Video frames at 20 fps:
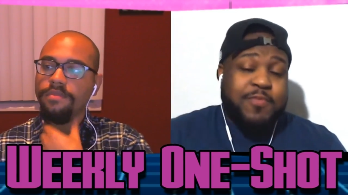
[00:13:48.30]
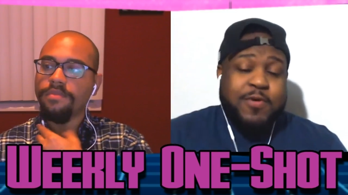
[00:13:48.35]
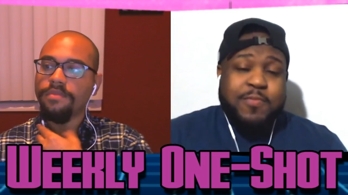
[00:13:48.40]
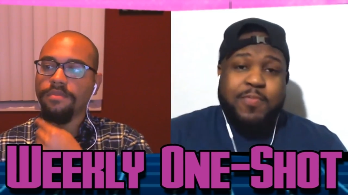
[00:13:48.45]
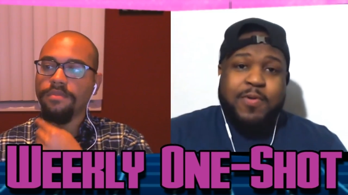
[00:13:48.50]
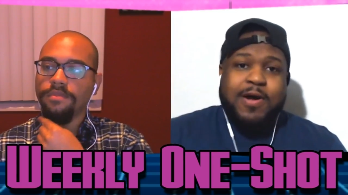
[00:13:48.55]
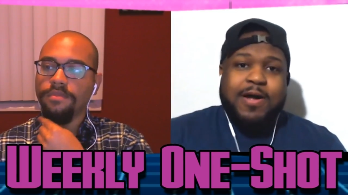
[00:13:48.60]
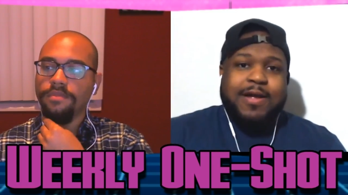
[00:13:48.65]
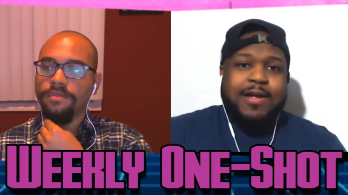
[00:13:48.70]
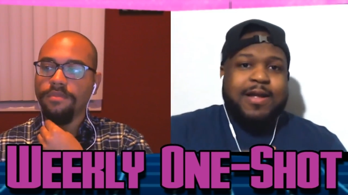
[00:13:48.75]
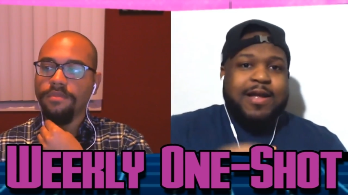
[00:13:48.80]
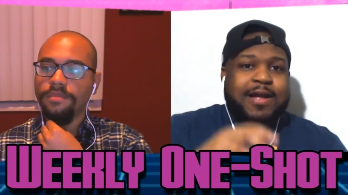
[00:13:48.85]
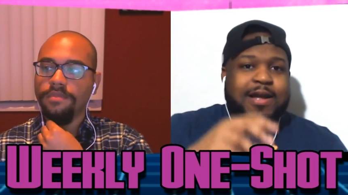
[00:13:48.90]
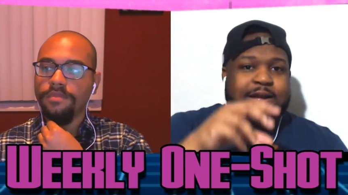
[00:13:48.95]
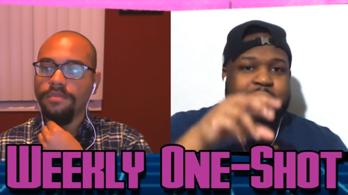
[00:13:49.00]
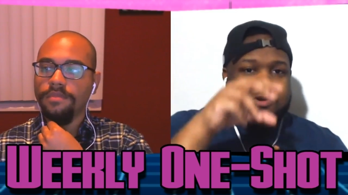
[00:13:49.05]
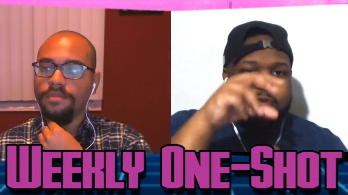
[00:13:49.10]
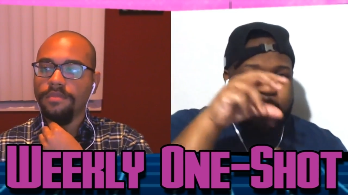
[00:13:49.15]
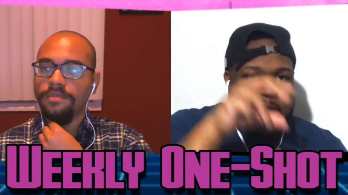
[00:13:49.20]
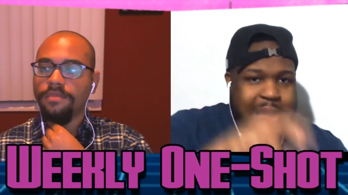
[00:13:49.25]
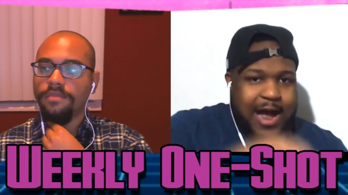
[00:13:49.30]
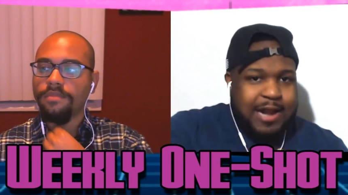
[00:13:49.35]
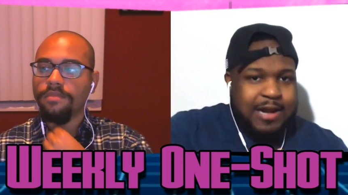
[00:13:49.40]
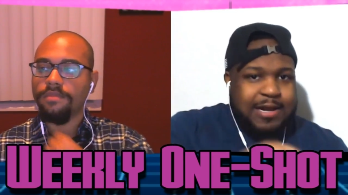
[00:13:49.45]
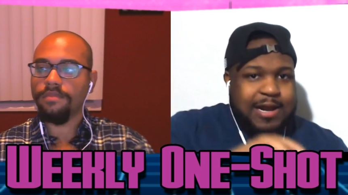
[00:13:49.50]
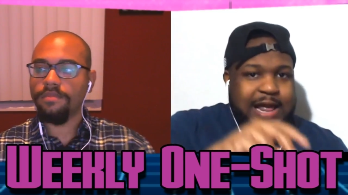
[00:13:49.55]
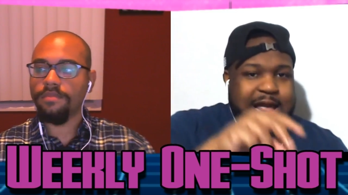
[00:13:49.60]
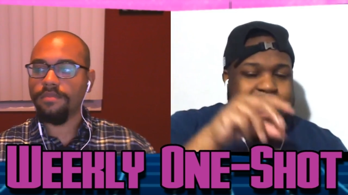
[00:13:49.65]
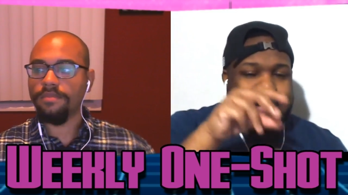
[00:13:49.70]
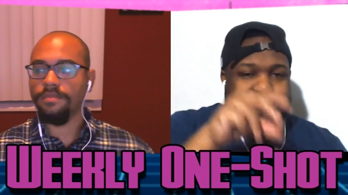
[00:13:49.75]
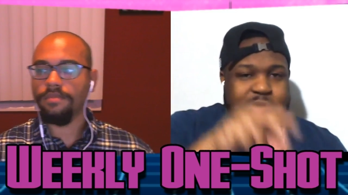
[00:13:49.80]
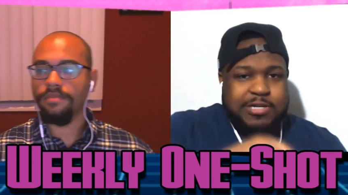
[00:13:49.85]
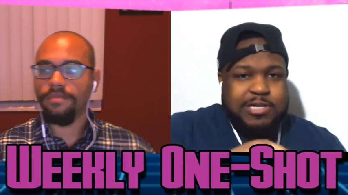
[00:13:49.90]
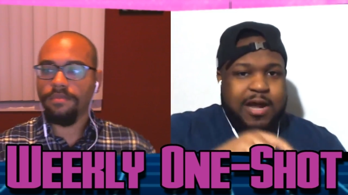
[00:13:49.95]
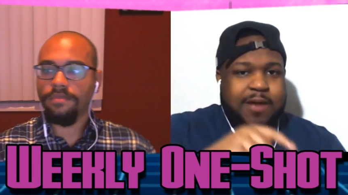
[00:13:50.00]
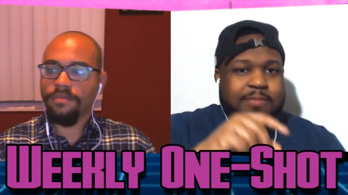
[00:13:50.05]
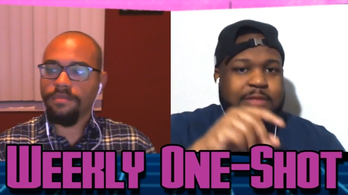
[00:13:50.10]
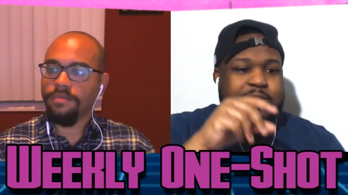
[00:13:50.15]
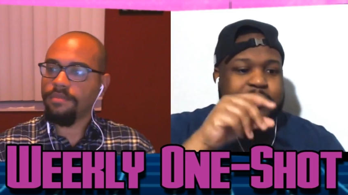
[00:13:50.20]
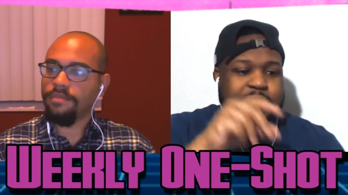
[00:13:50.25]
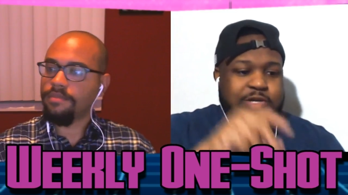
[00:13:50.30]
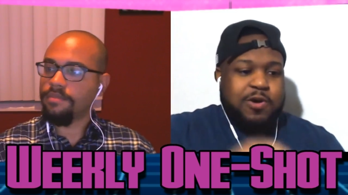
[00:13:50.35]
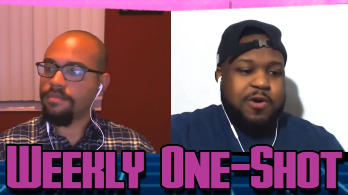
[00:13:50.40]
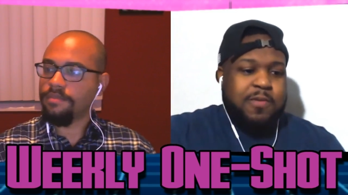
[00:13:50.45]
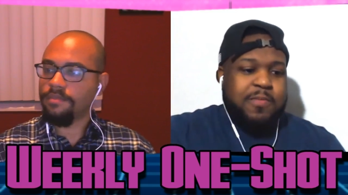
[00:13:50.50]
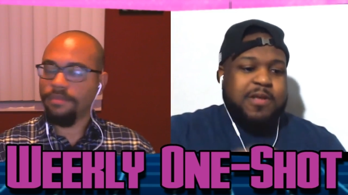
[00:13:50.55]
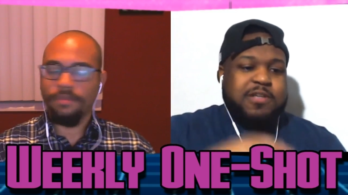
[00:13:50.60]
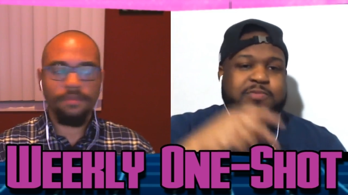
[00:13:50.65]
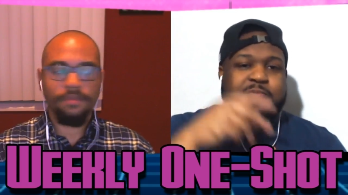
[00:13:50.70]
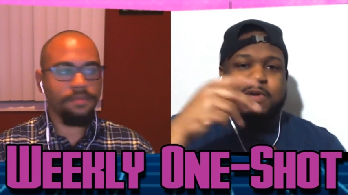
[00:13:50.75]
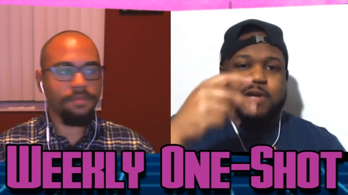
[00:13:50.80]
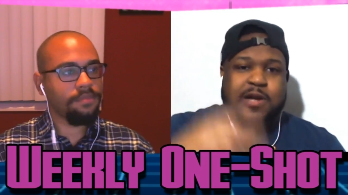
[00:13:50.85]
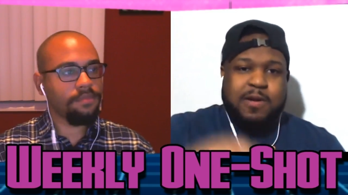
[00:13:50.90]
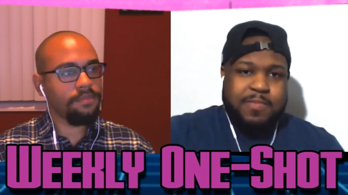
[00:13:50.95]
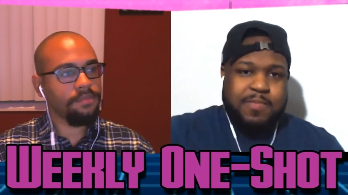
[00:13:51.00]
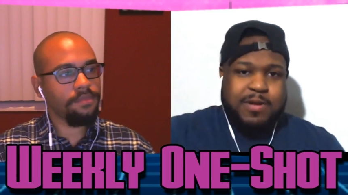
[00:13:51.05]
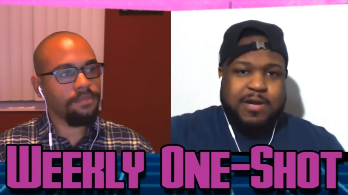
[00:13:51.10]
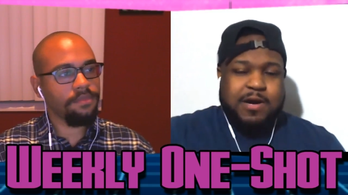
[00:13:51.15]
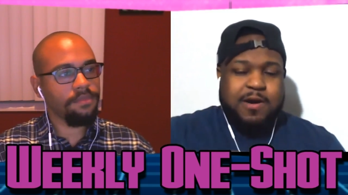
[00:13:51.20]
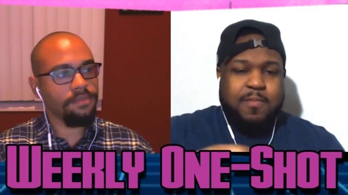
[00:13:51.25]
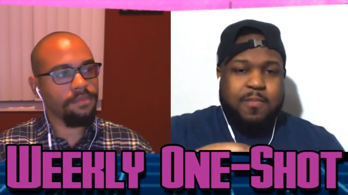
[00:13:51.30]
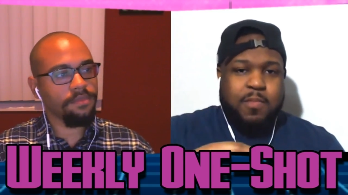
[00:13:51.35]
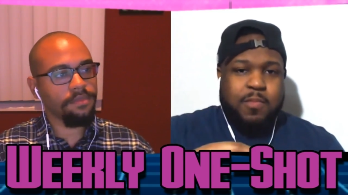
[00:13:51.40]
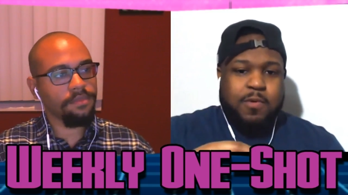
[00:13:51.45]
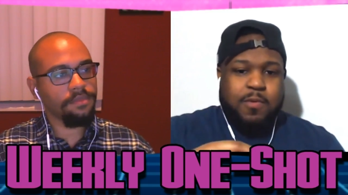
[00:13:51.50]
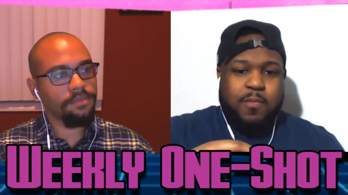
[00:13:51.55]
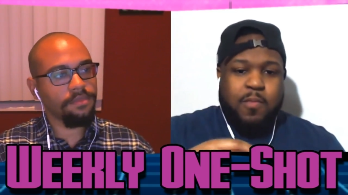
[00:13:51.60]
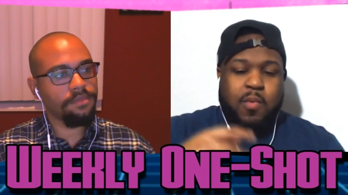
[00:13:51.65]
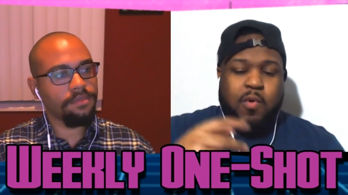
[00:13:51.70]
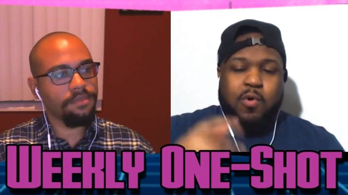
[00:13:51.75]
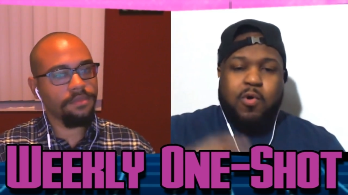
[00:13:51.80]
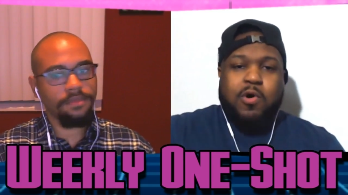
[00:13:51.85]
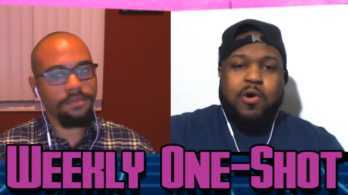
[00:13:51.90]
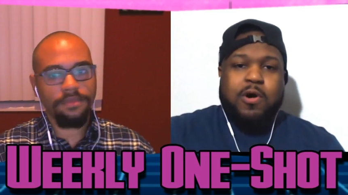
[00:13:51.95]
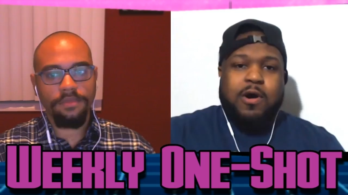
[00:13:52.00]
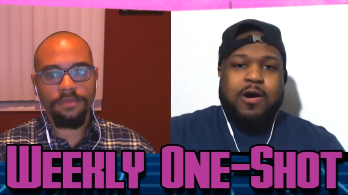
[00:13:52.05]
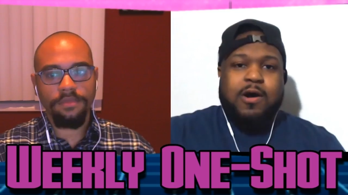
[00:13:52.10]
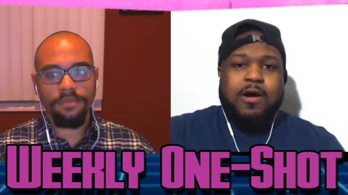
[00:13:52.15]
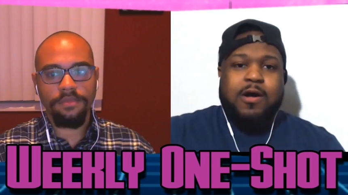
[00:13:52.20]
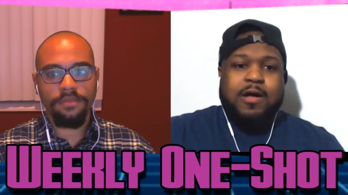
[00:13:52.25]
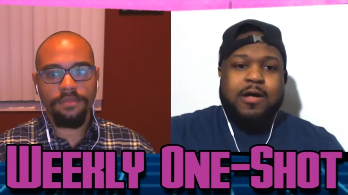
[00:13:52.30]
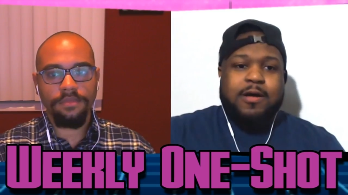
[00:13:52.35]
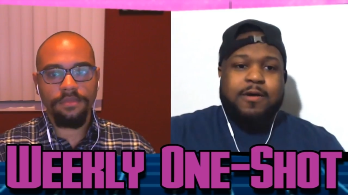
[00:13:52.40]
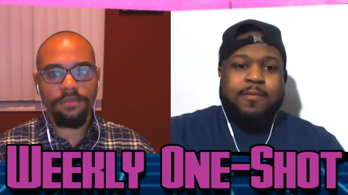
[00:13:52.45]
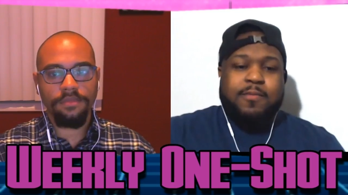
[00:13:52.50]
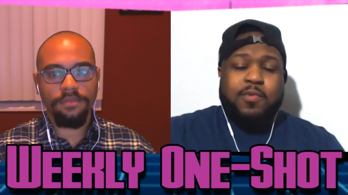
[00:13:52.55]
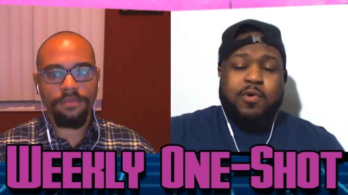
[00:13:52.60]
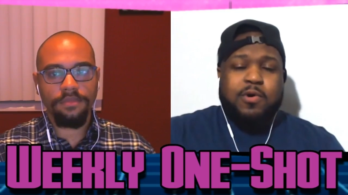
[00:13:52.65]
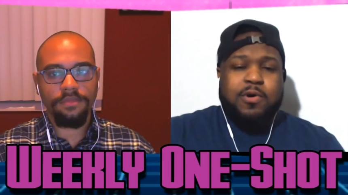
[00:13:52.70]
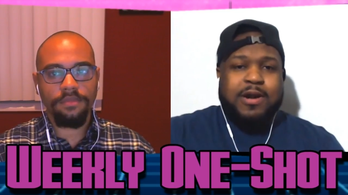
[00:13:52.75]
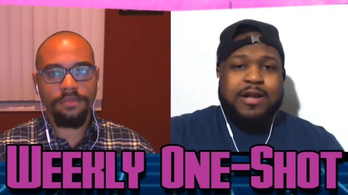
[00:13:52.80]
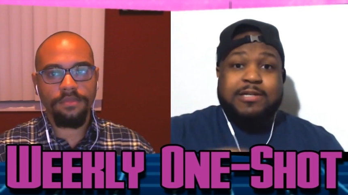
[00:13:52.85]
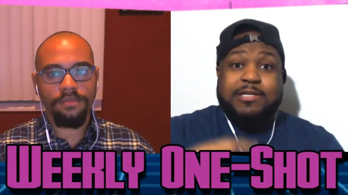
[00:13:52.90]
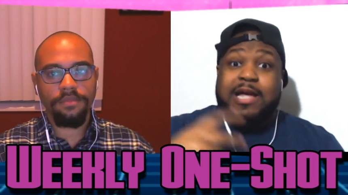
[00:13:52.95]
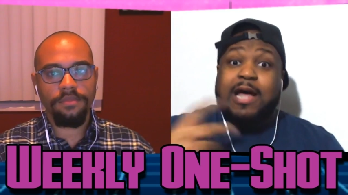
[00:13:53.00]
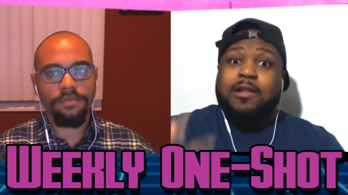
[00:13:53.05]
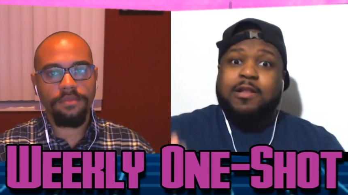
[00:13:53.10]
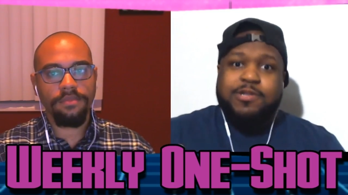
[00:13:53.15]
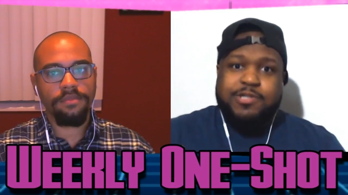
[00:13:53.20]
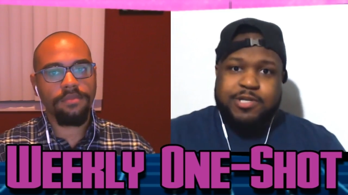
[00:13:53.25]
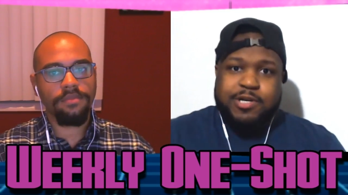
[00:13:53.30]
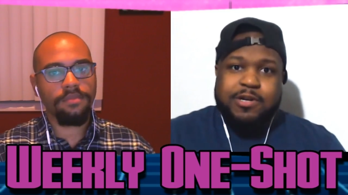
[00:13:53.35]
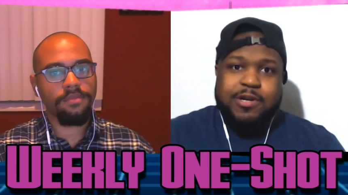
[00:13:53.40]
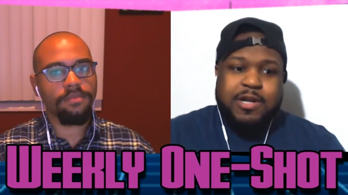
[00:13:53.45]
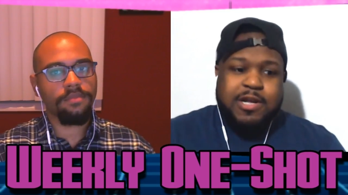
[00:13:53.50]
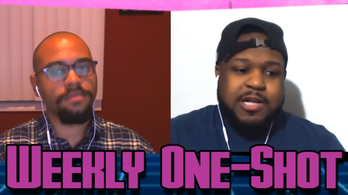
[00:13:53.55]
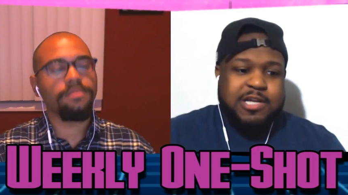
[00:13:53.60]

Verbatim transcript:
Speaker 1: been. But Grodd, every time they show him, has become become more uh, more intelligent.